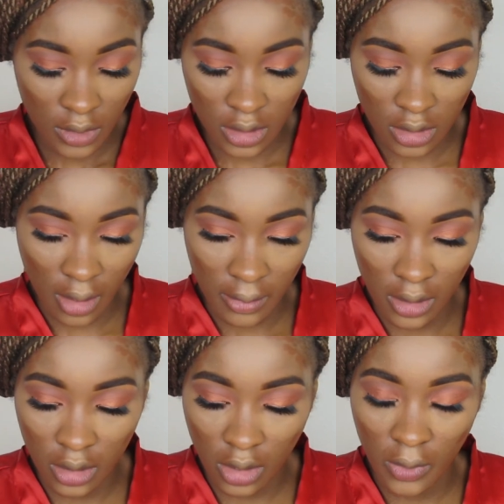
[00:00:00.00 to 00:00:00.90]
So now I'm
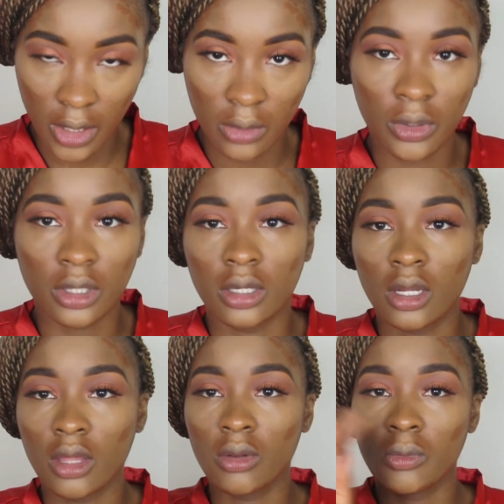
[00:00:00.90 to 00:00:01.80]
gonna go in with
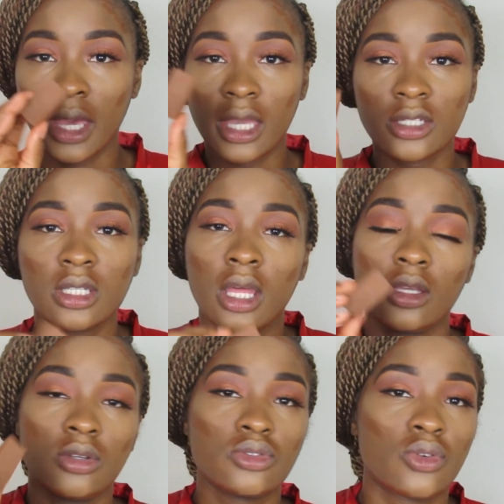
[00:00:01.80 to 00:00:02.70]
another wedge that I
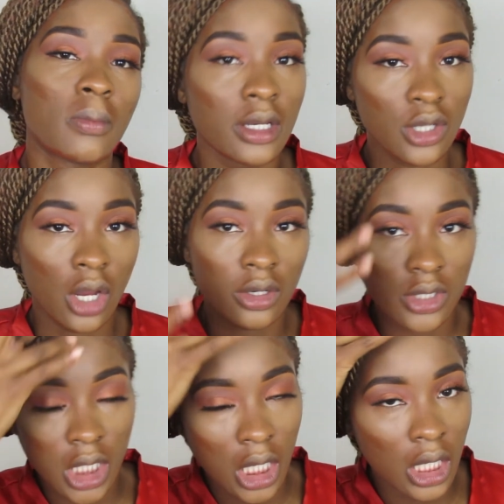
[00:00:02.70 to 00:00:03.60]
use for my darker
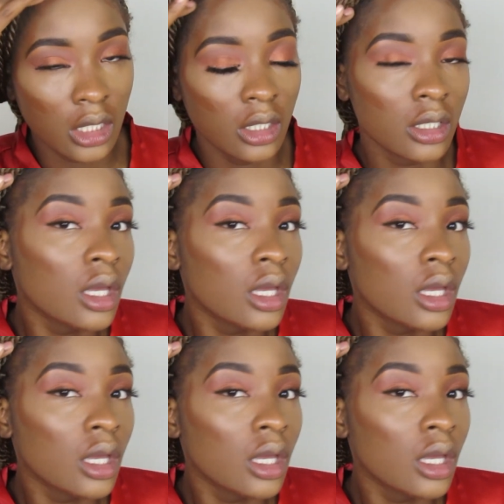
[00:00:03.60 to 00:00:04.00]
shade,